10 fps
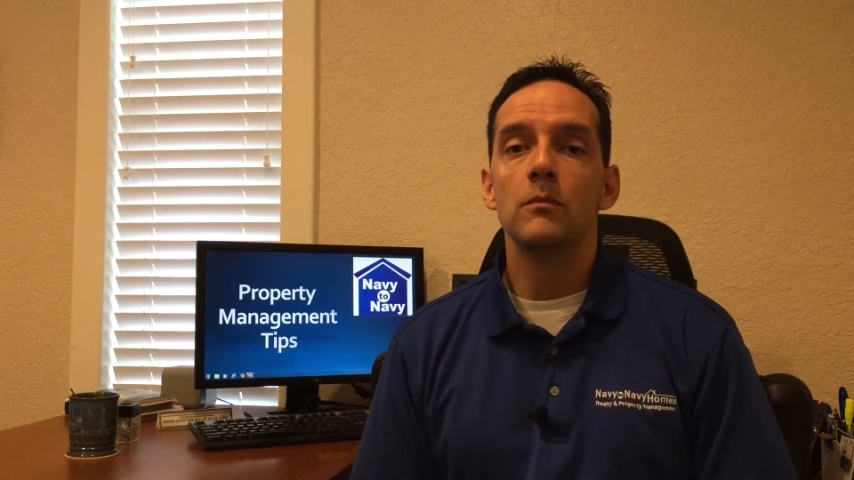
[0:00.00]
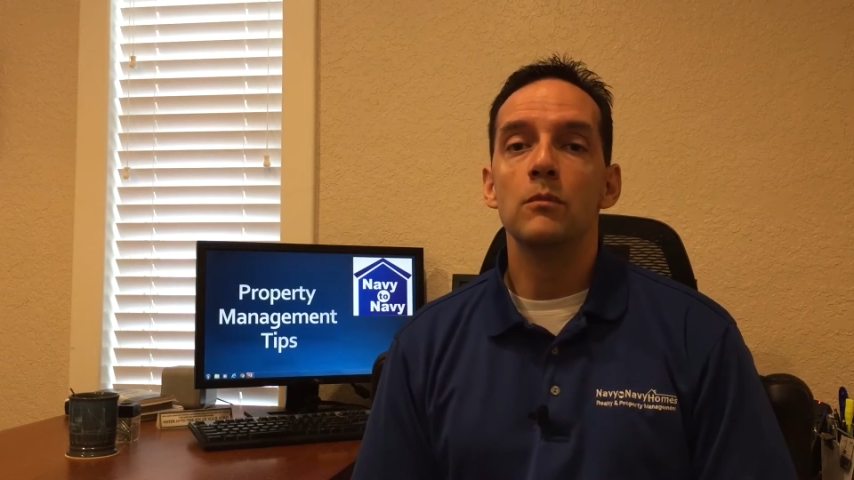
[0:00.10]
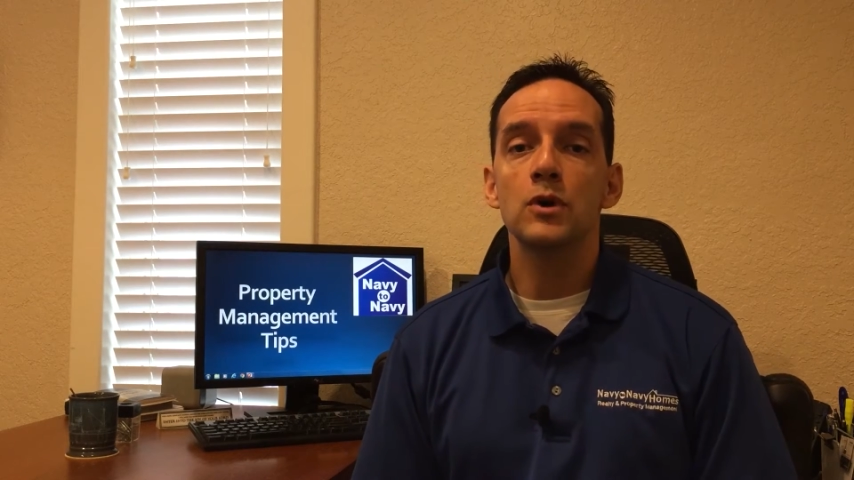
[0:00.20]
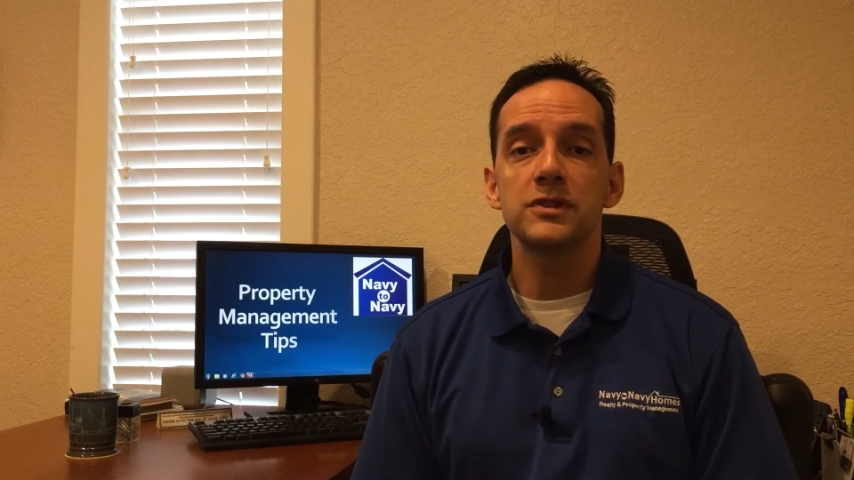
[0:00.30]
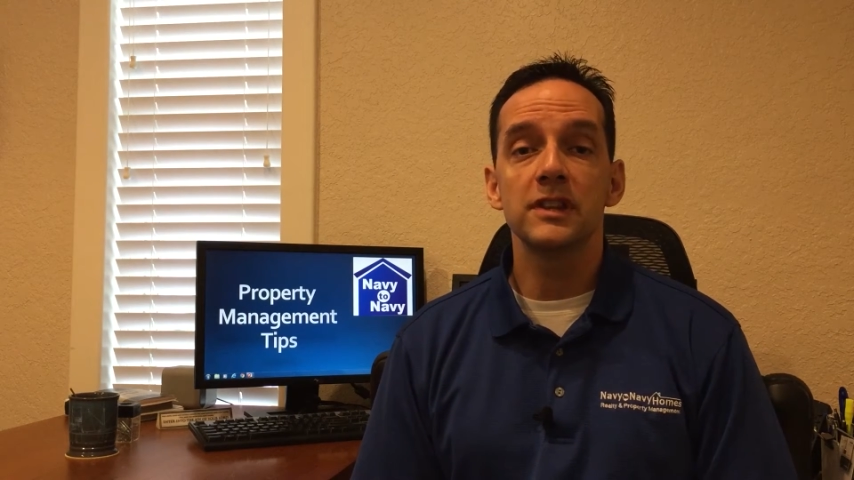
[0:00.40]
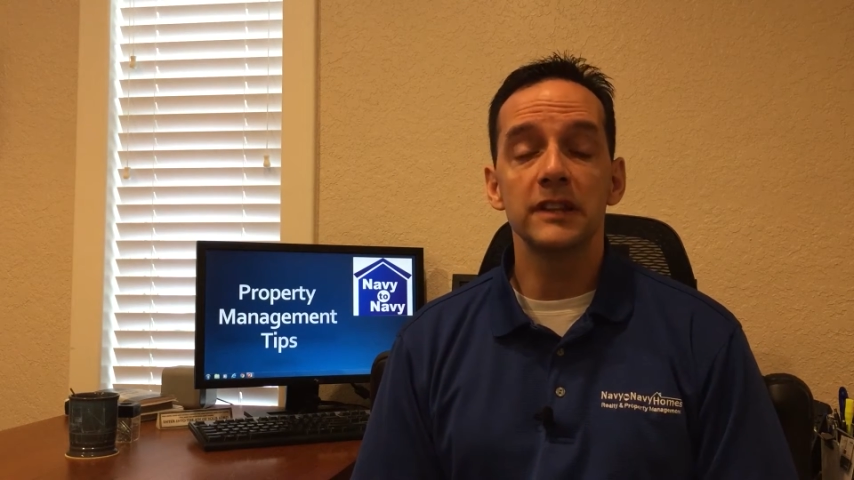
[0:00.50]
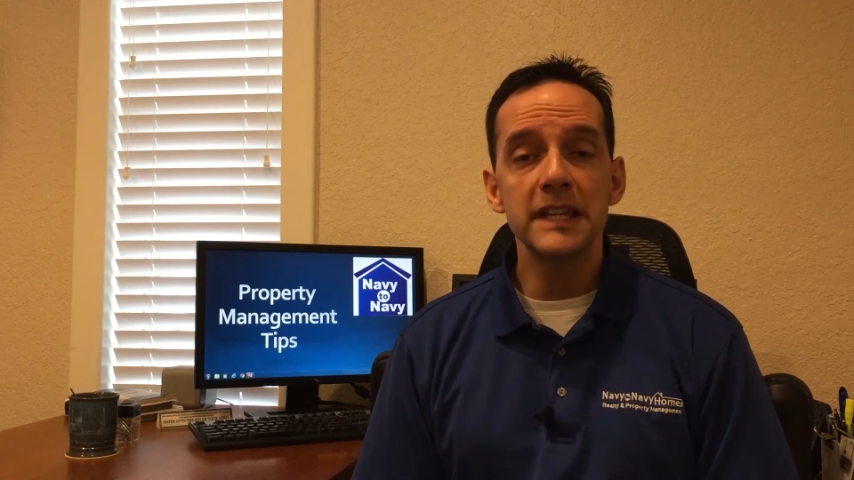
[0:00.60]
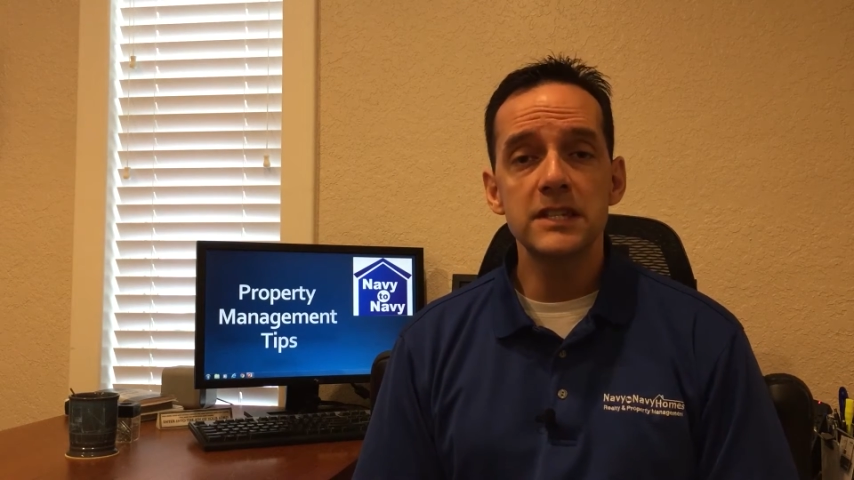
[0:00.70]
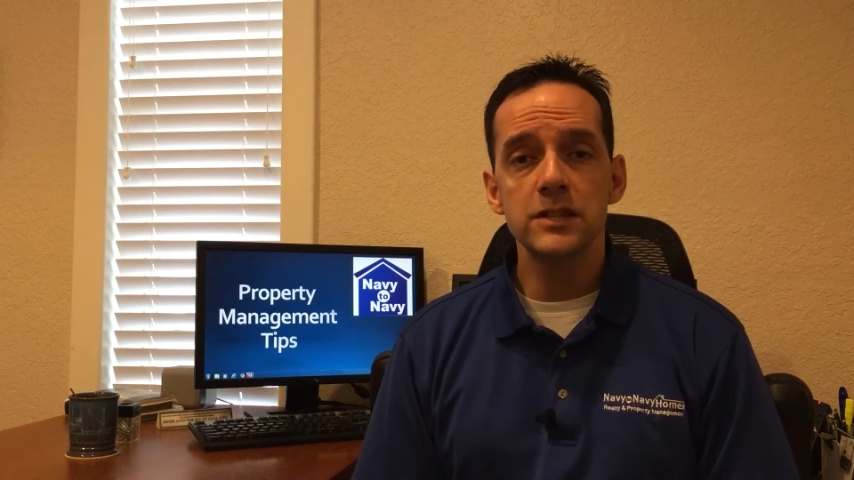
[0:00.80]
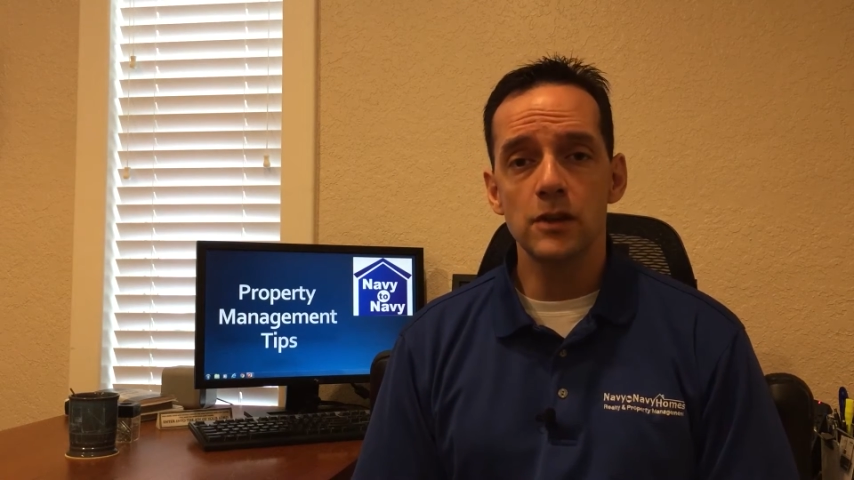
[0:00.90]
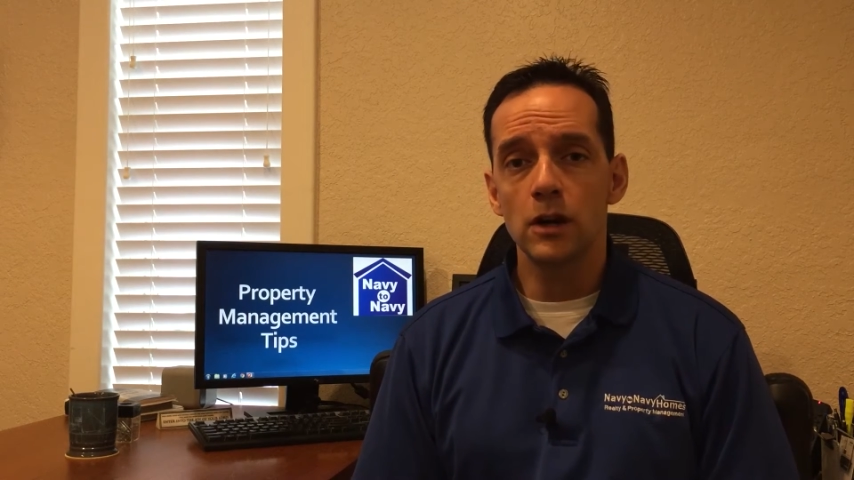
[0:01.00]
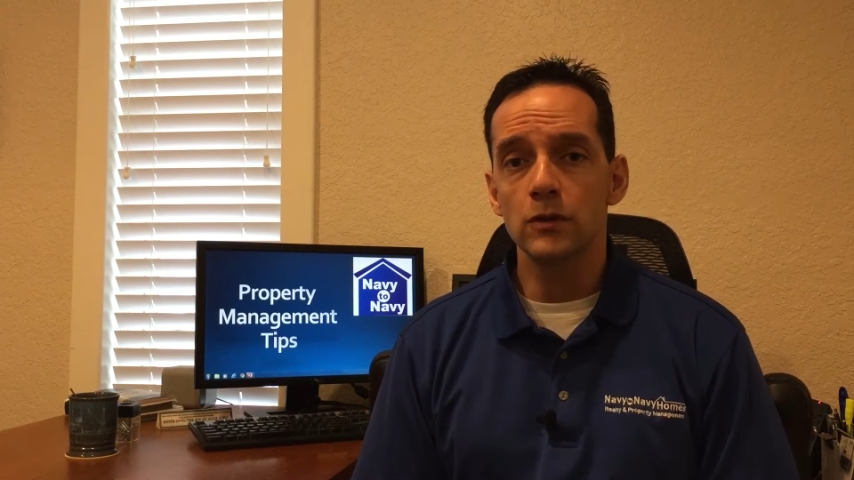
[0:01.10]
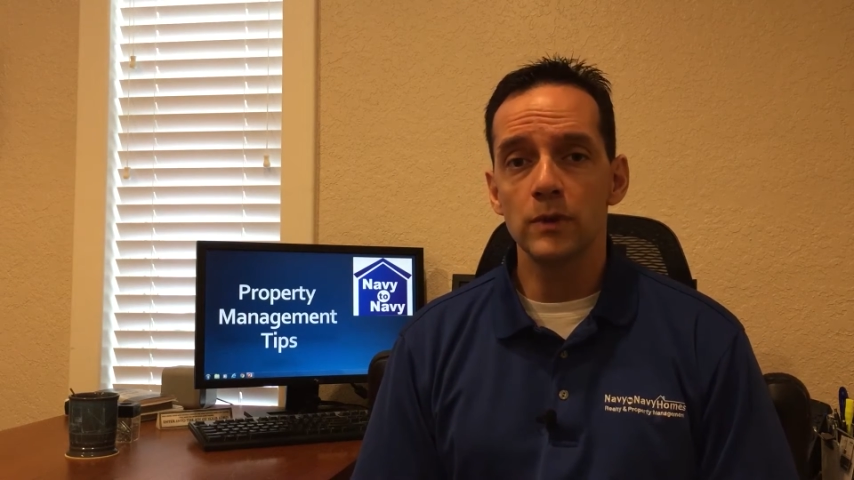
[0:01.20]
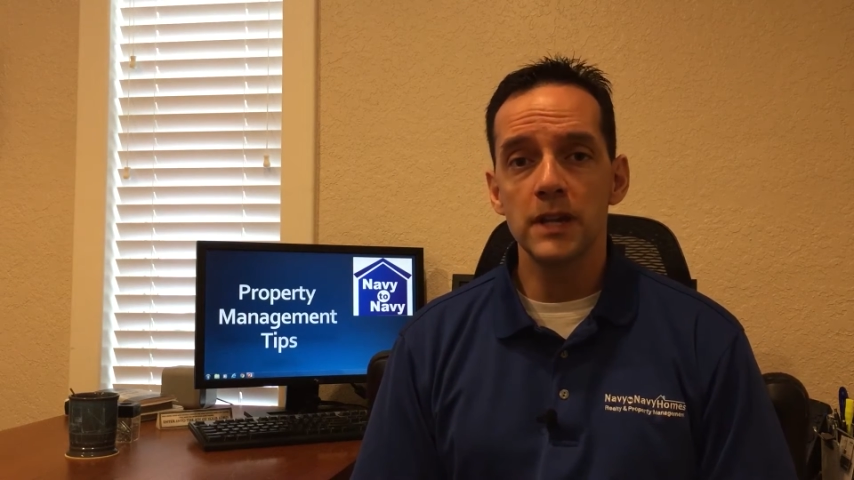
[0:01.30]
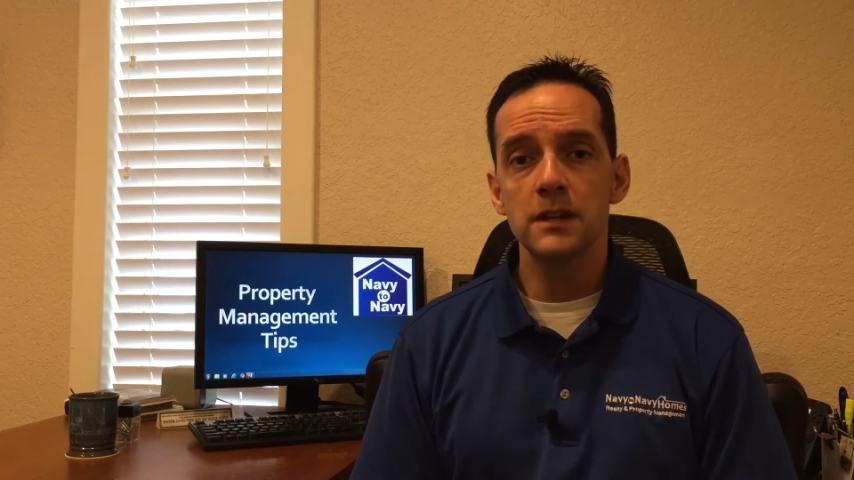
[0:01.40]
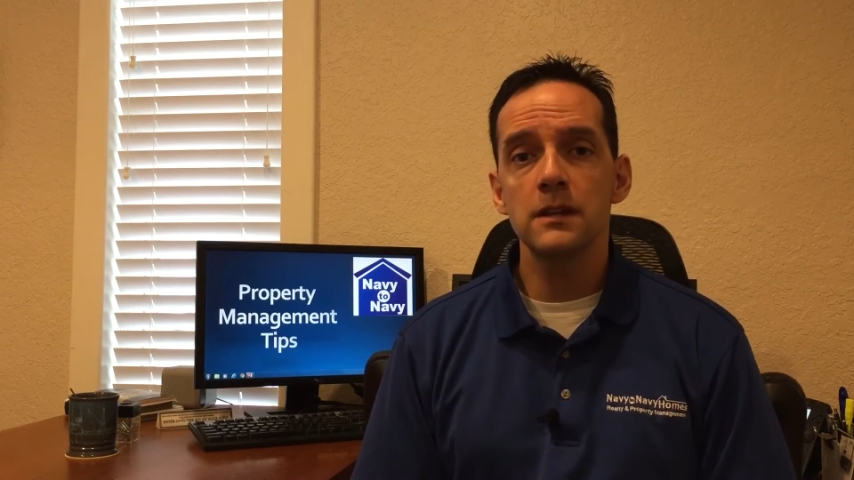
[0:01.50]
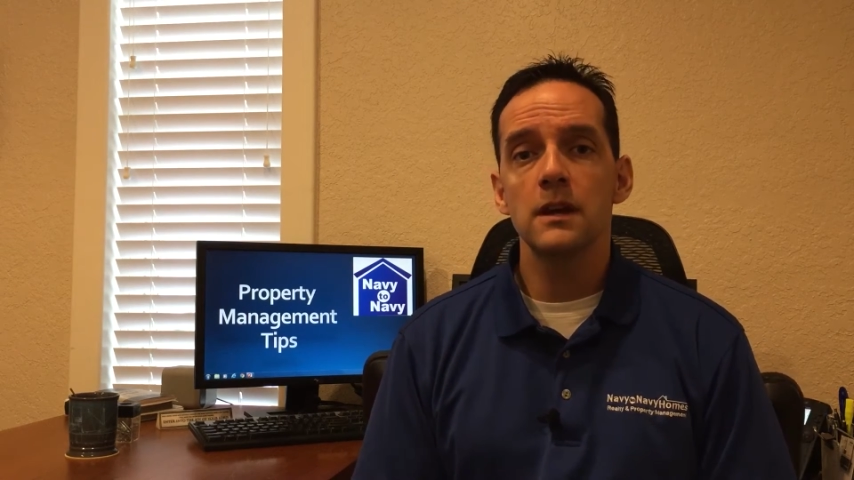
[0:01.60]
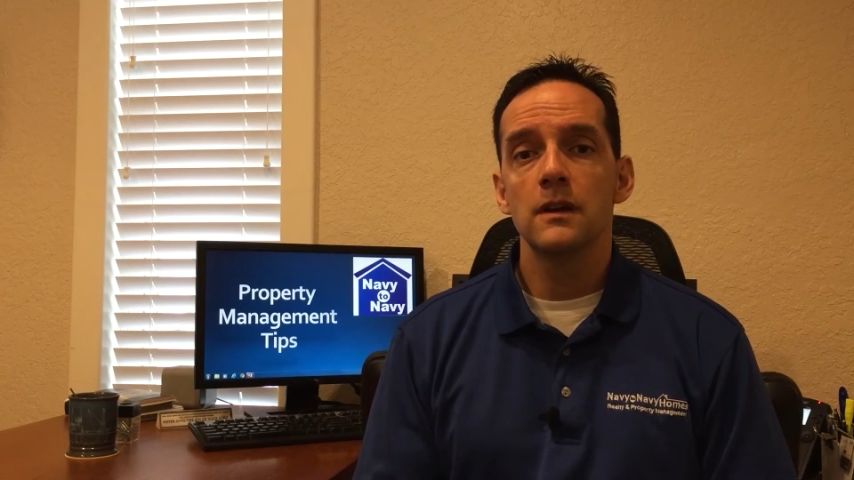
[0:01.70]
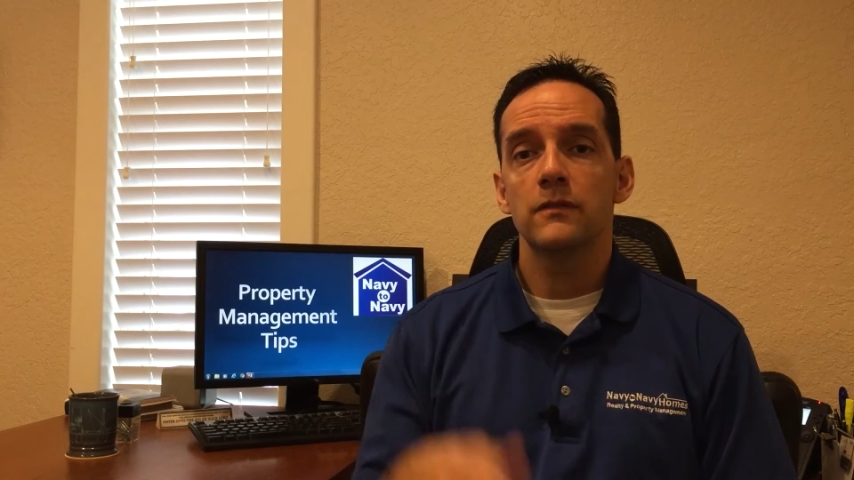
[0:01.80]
Most of the leases are written